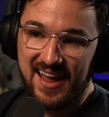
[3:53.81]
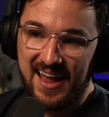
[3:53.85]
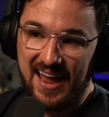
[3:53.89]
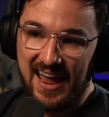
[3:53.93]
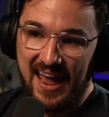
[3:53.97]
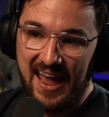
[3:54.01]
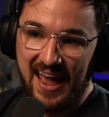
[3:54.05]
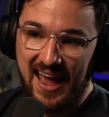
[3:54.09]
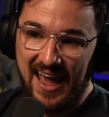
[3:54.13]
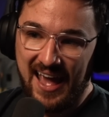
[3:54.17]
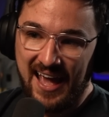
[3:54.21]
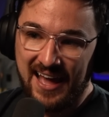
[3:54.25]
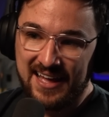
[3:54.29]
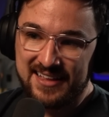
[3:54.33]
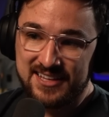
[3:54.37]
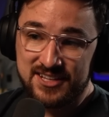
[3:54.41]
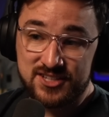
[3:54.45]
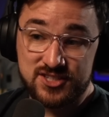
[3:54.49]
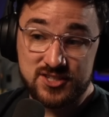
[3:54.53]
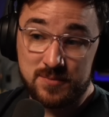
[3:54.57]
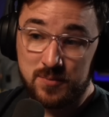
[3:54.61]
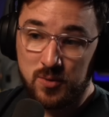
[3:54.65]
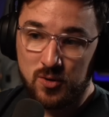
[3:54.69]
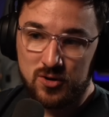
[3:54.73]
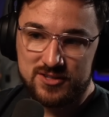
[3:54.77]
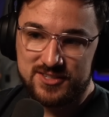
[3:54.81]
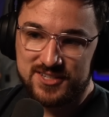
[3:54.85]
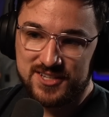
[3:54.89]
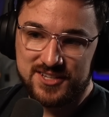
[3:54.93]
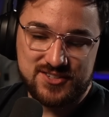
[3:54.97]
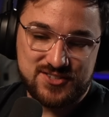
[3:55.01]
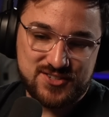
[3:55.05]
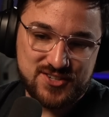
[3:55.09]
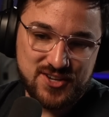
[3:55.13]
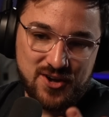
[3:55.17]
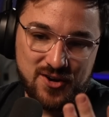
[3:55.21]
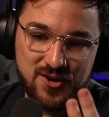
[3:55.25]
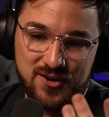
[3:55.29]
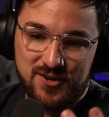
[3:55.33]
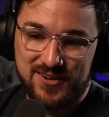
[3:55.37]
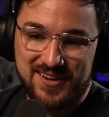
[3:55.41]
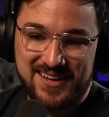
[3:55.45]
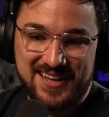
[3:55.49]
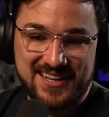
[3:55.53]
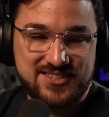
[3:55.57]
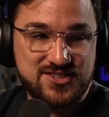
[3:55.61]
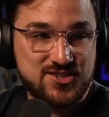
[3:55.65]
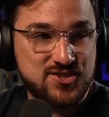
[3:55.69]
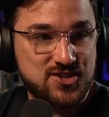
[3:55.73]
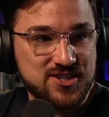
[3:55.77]
And it supports it. So
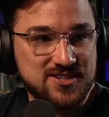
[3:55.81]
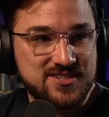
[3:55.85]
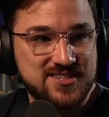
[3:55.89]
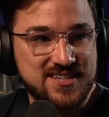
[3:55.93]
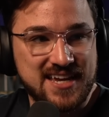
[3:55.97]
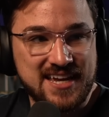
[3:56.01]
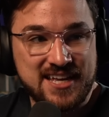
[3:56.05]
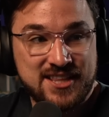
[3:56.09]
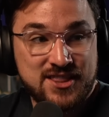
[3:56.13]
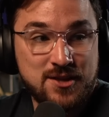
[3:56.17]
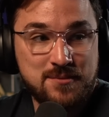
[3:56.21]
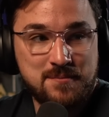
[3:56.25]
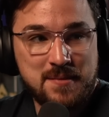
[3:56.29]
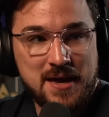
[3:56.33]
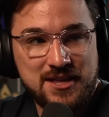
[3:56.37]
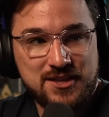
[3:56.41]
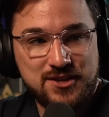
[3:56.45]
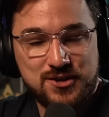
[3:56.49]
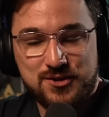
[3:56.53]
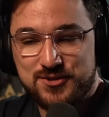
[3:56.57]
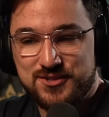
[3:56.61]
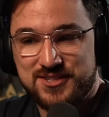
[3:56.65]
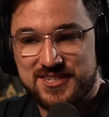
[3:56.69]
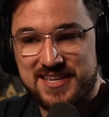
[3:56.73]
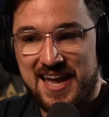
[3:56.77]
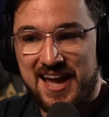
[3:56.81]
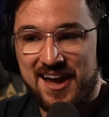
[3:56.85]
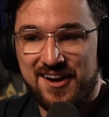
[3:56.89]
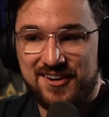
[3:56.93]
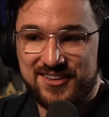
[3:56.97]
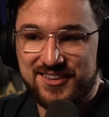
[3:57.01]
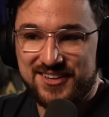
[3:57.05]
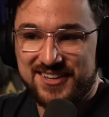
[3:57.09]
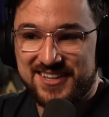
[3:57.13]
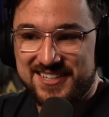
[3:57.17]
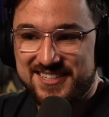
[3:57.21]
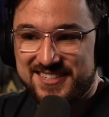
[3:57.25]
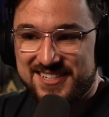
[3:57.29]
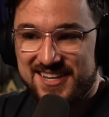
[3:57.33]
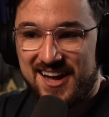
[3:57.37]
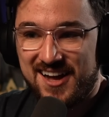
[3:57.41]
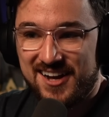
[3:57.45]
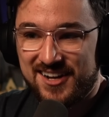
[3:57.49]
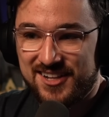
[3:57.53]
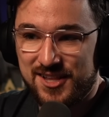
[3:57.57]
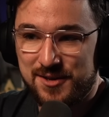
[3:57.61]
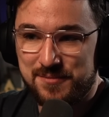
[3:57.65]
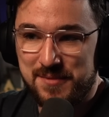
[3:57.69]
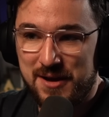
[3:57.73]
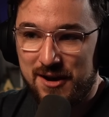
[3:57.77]
it's just in the menus now. You can
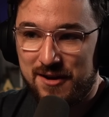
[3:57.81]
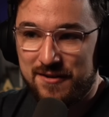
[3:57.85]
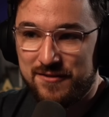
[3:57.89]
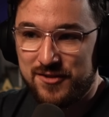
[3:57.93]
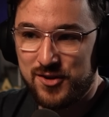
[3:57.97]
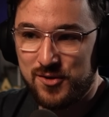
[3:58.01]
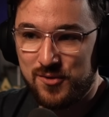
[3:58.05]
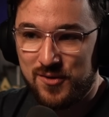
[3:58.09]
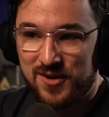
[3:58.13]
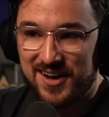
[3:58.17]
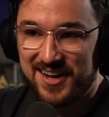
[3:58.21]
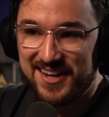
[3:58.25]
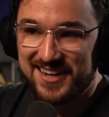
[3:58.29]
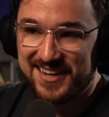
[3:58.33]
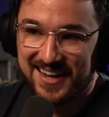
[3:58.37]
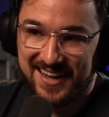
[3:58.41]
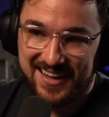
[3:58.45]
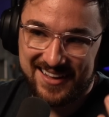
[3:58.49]
toggle them however you want.